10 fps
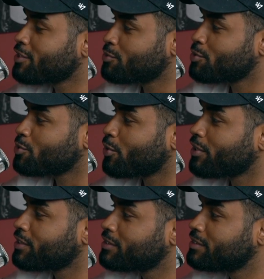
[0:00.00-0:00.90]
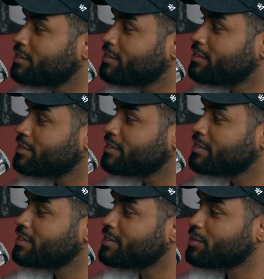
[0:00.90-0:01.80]
3 sides to a story. The
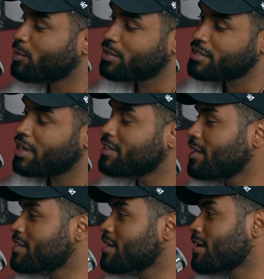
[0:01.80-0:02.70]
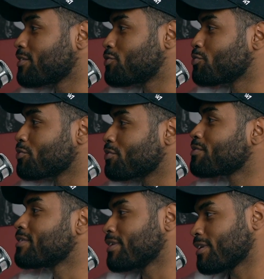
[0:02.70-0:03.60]
one side, the other side, and the
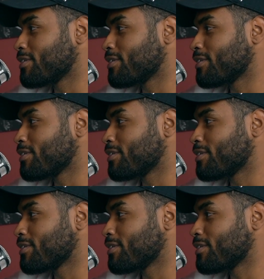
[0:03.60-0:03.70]
truth.